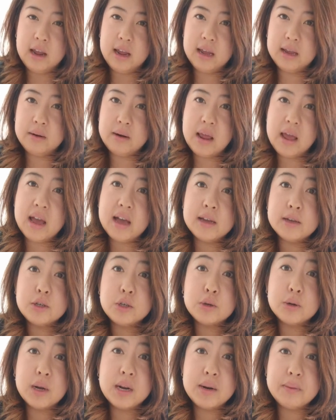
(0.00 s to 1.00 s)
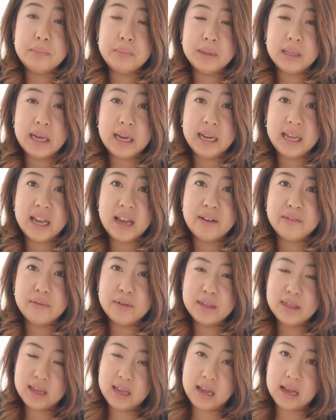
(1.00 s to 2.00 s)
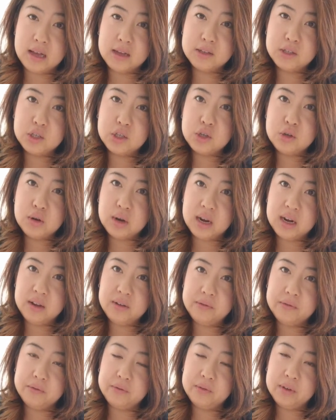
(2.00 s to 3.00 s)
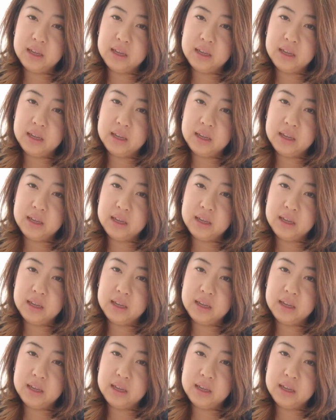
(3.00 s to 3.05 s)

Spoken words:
And as you're kind of planning everything else, you kind of